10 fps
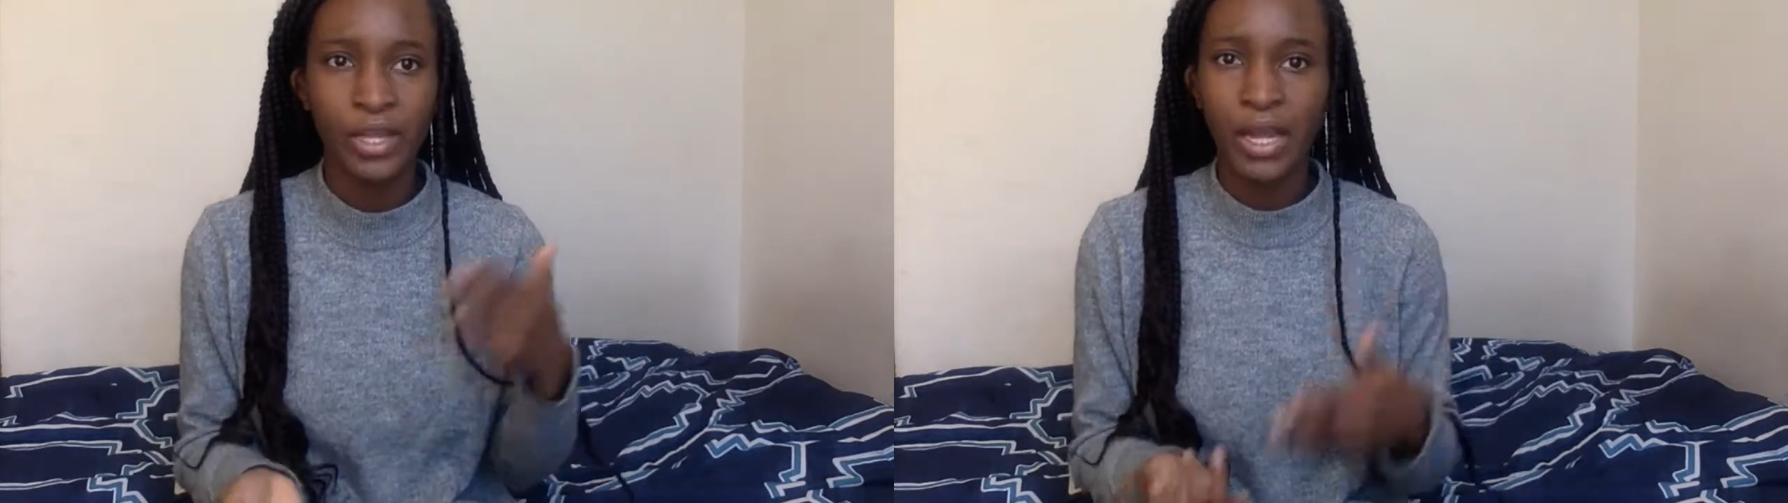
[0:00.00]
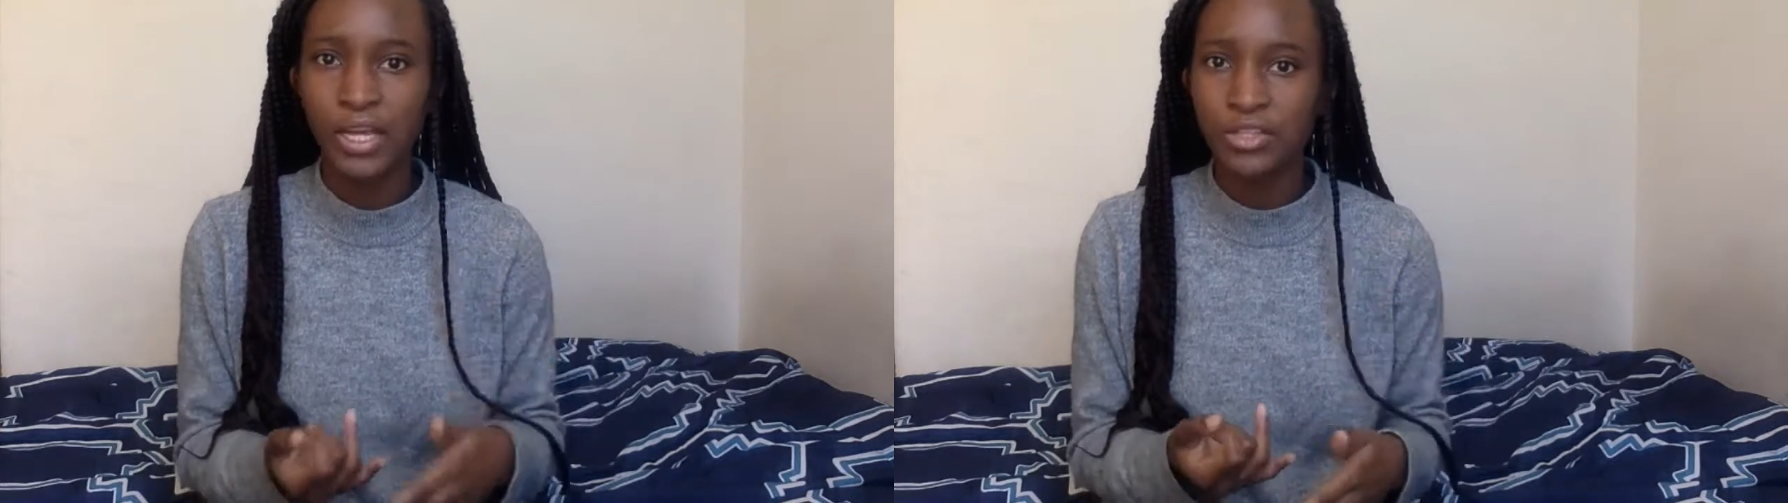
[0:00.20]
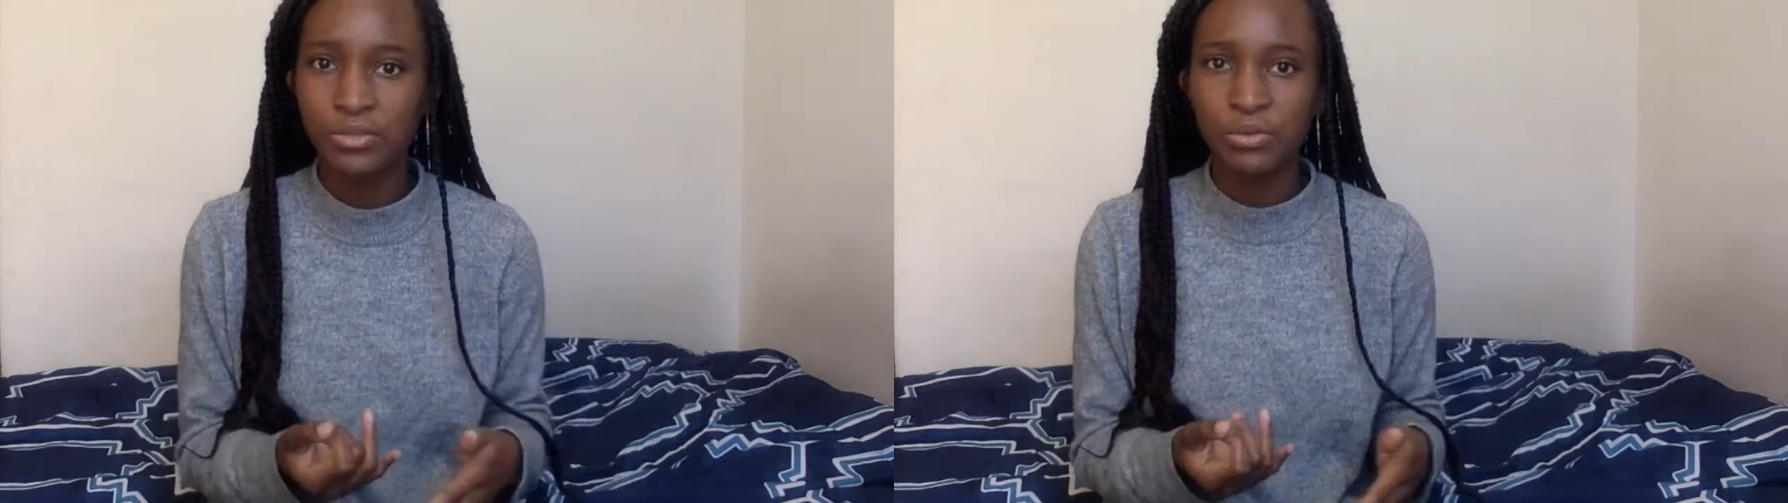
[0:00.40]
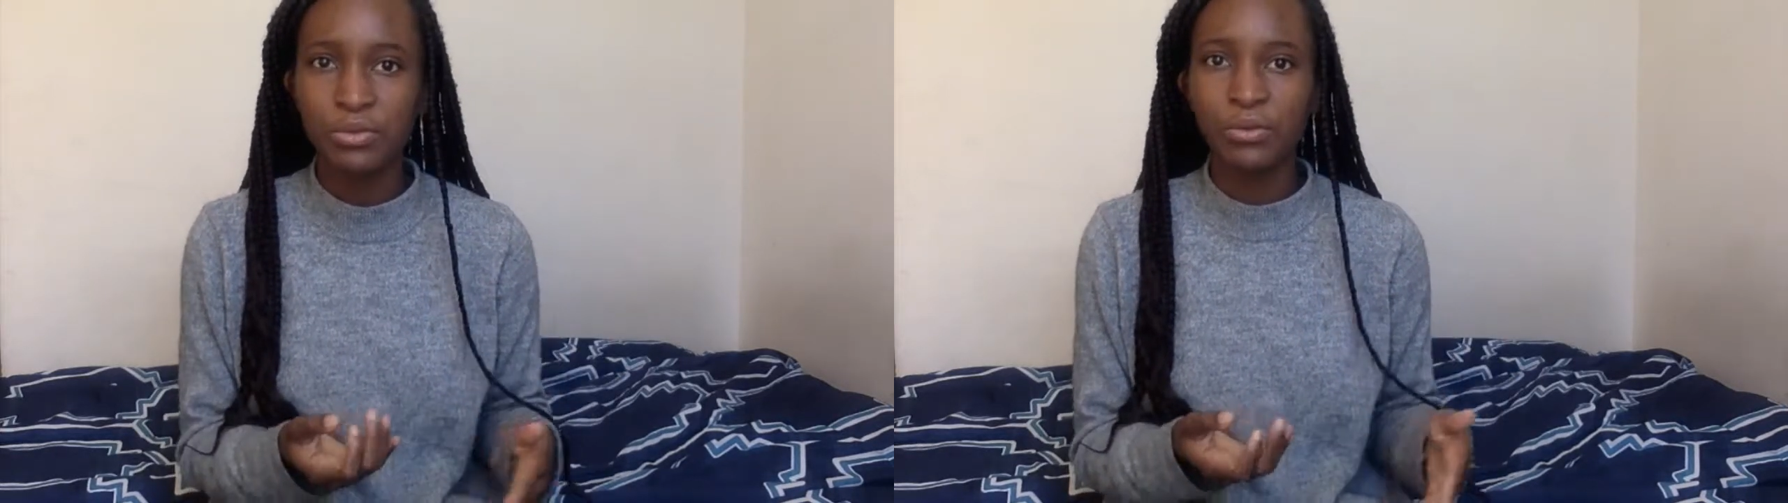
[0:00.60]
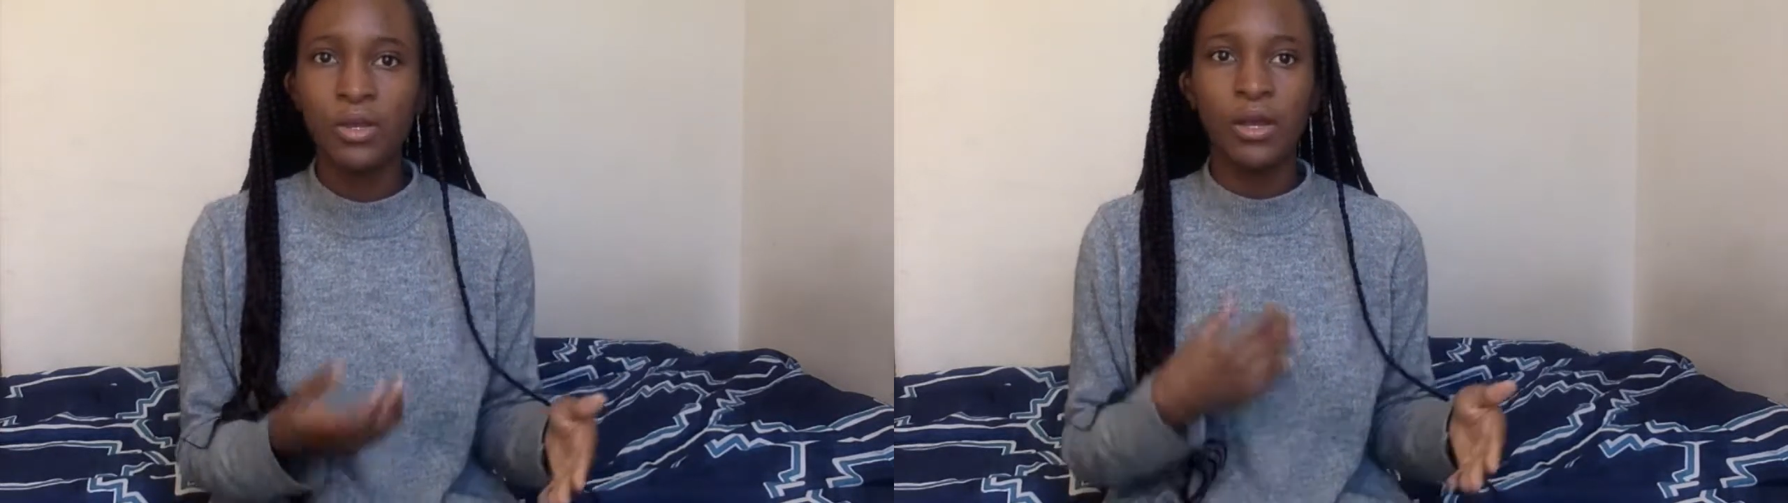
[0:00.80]
high
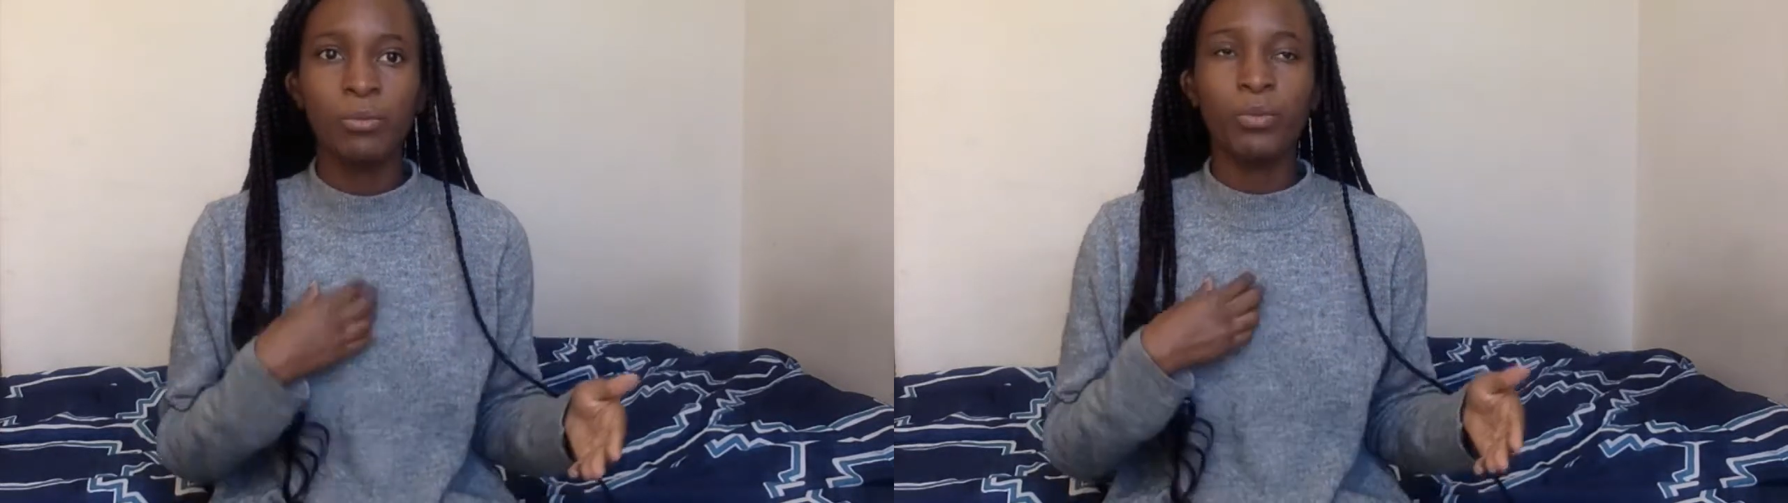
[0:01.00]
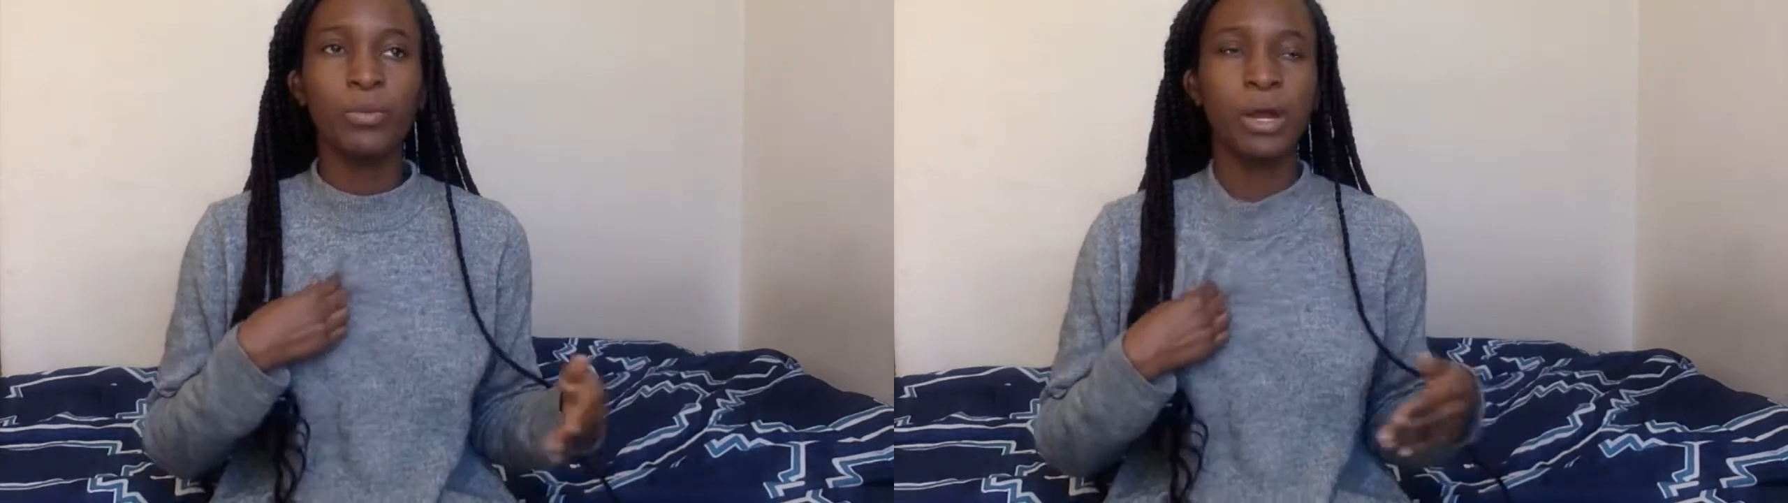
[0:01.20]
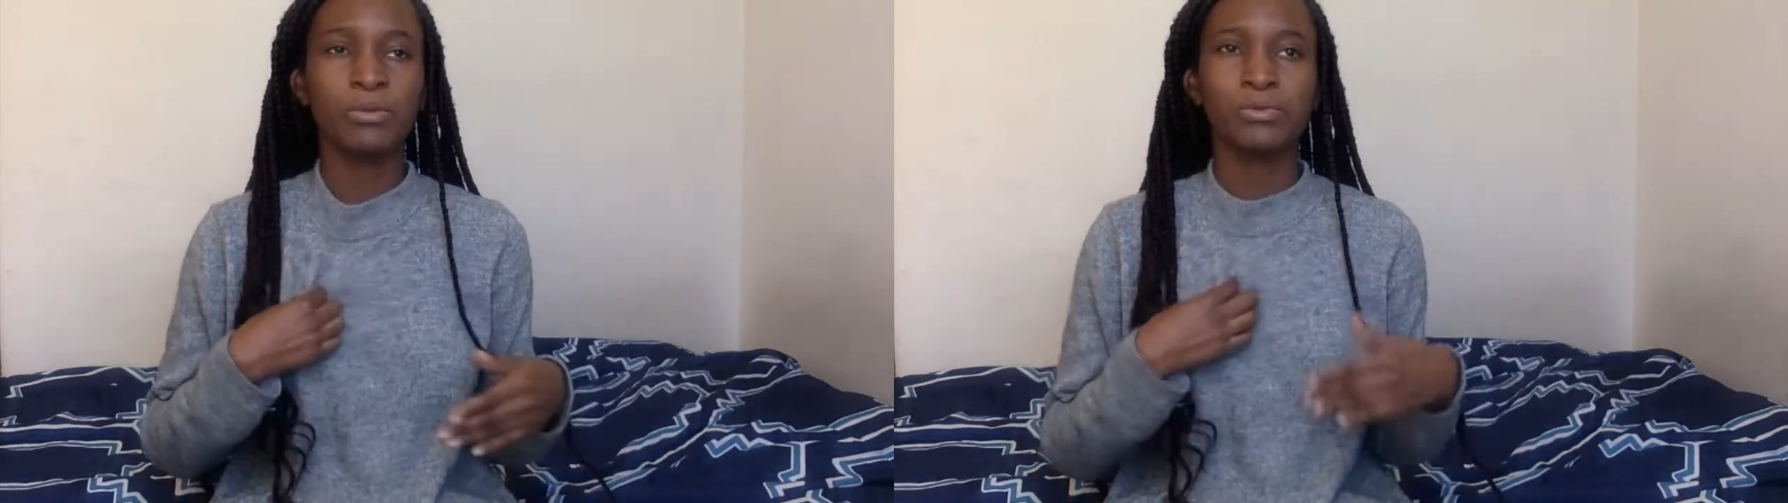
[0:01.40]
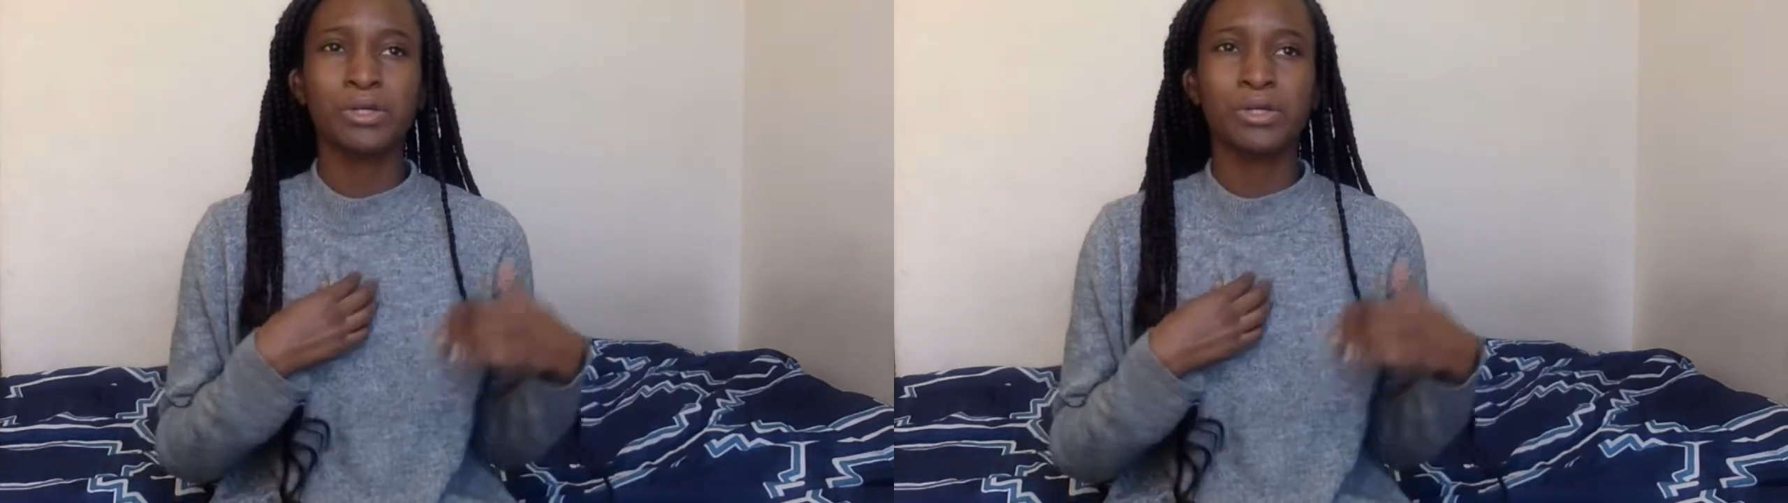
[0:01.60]
school, I was